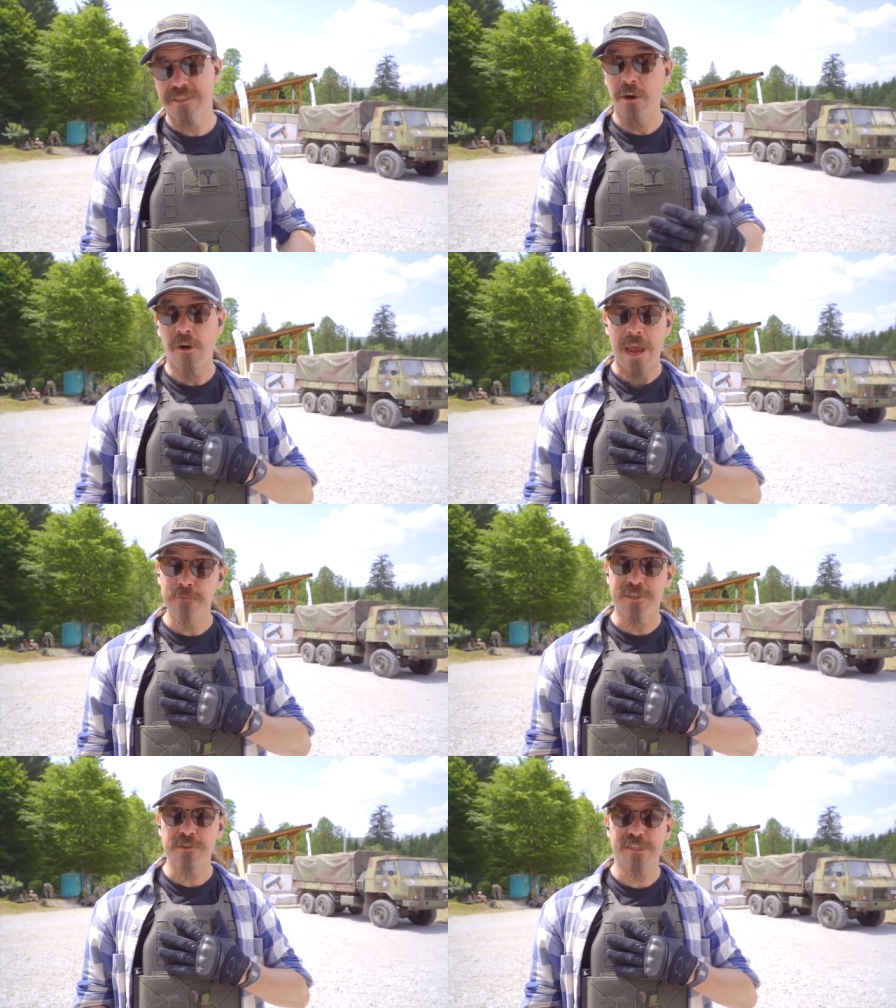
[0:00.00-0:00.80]
So I
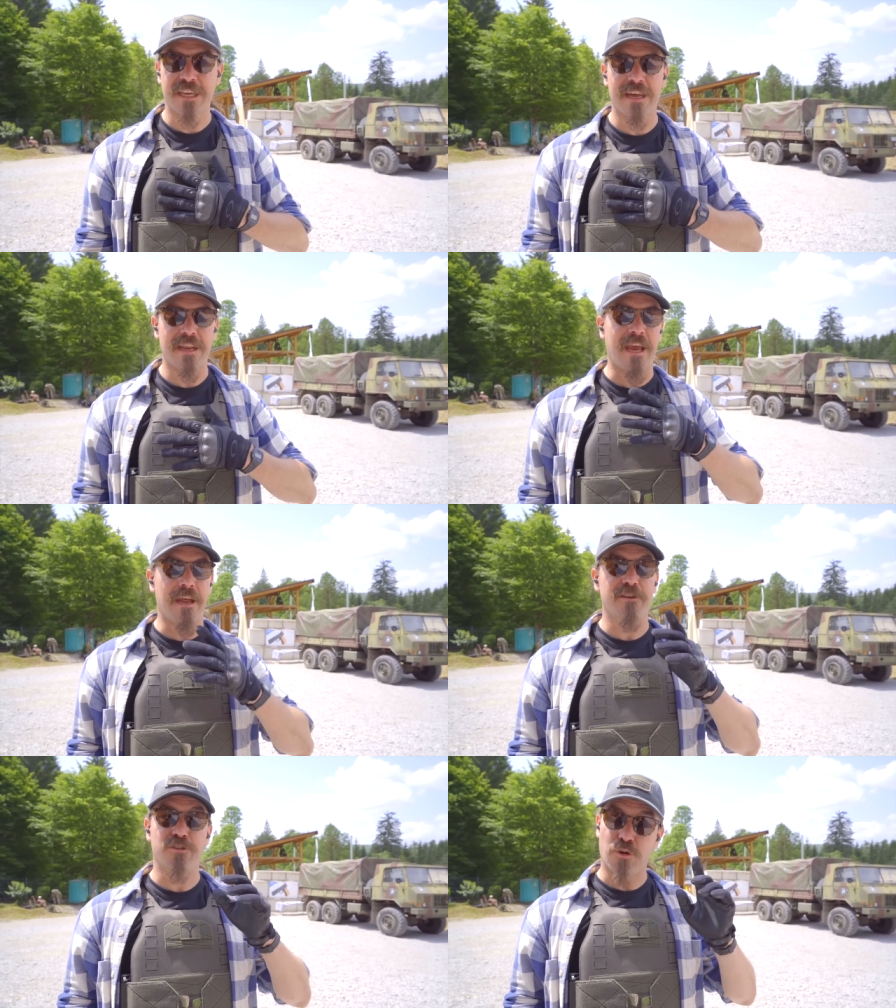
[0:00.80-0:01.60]
was using it,
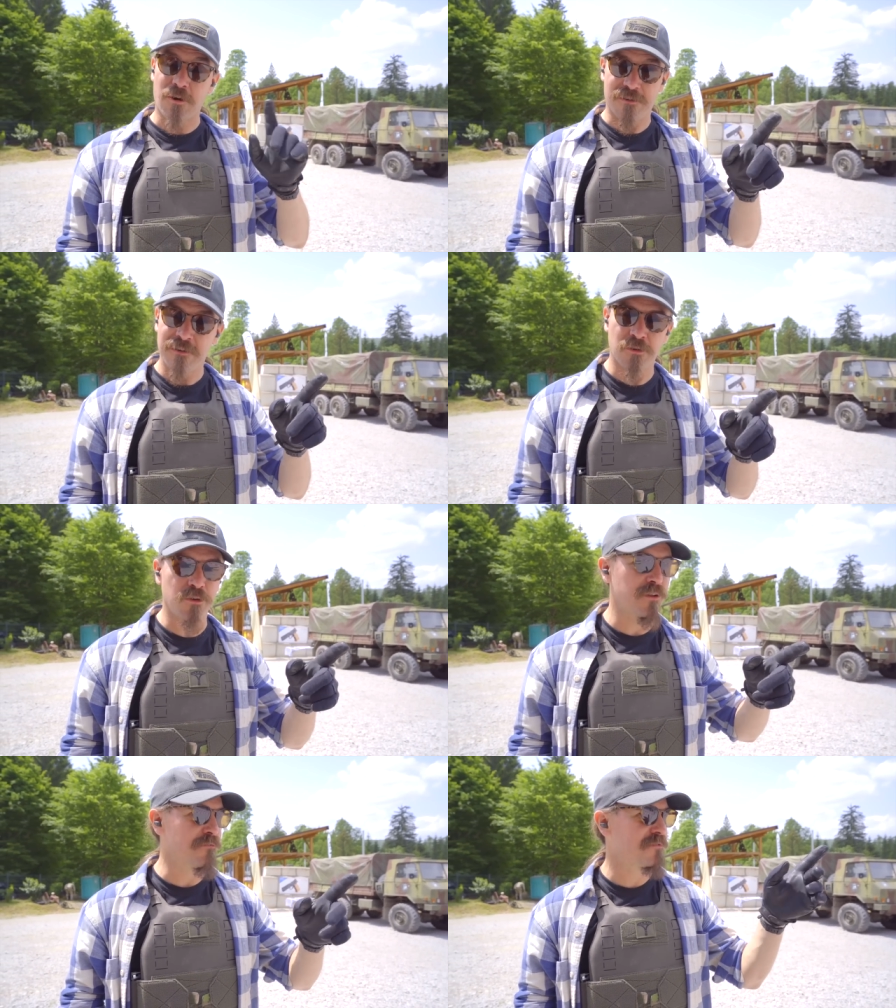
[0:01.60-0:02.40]
and Jordan, who
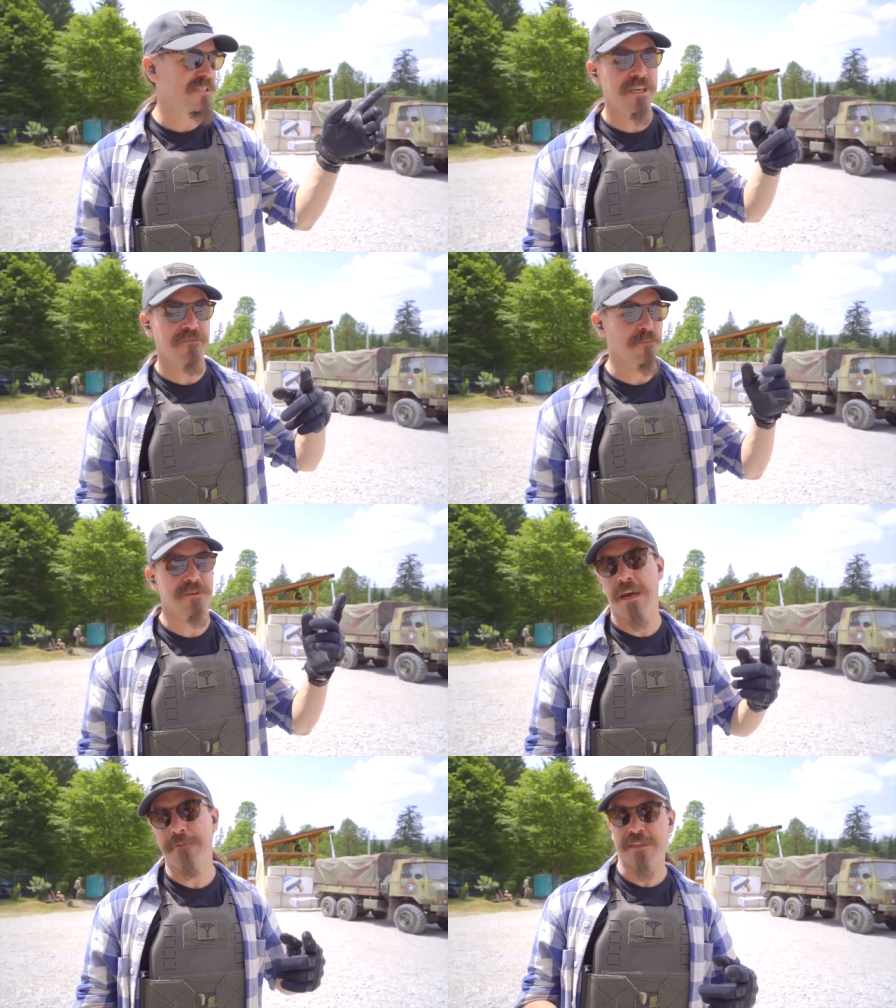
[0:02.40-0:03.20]
you see from
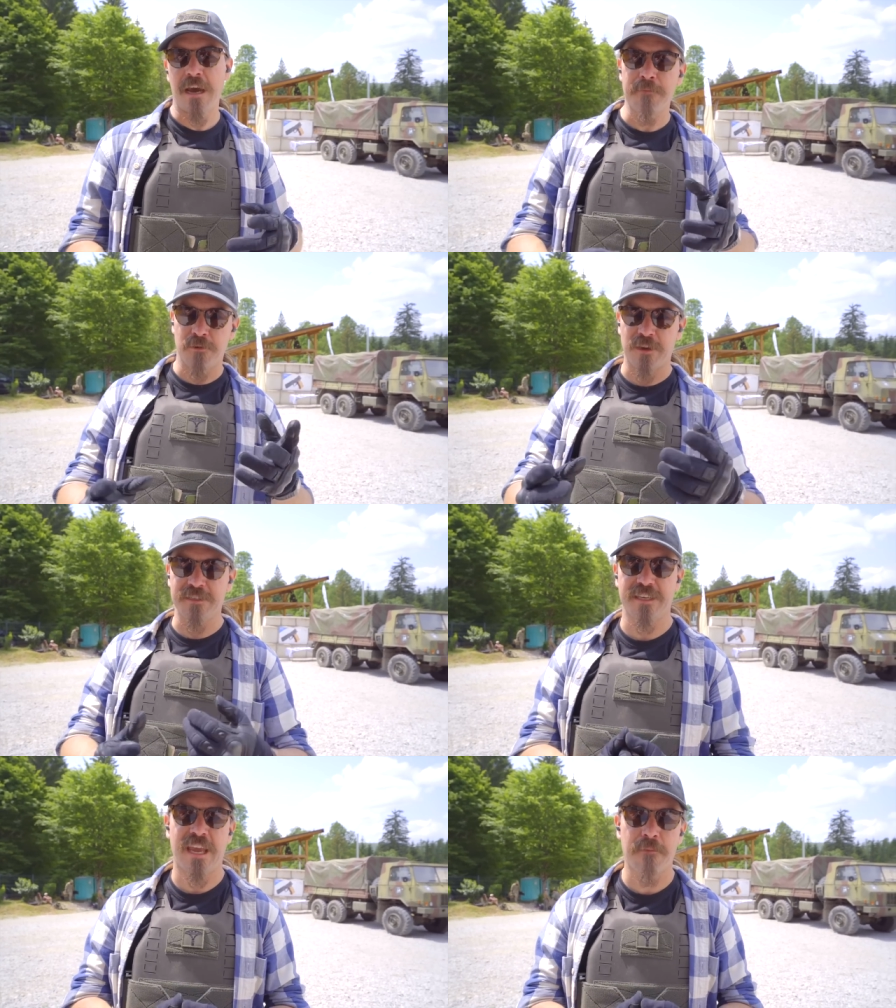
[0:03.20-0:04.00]
time to time, who
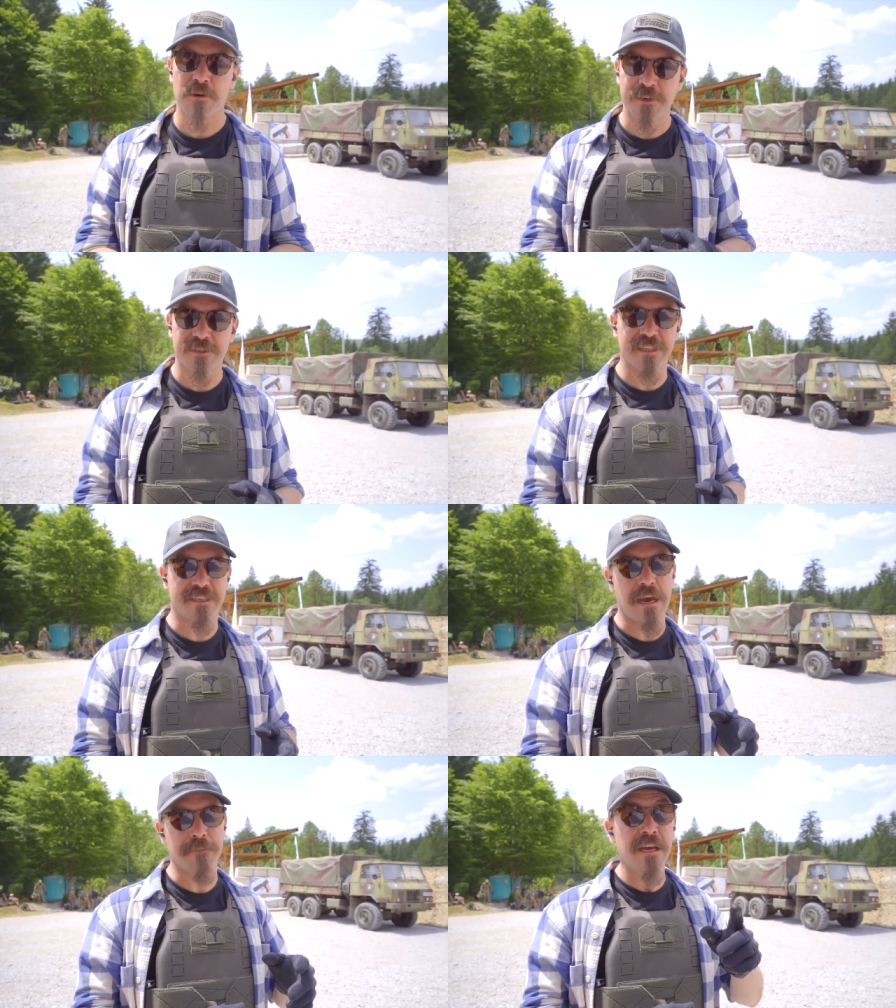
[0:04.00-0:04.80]
runs the camera most of the
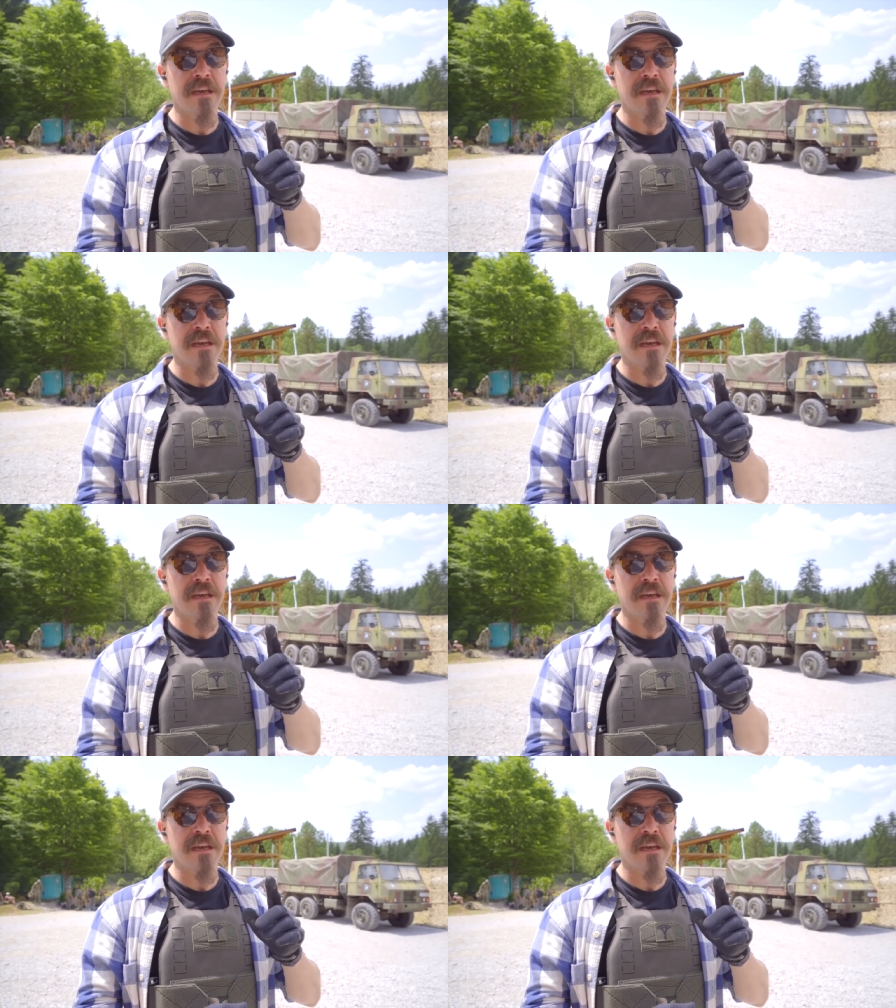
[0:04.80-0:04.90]
time,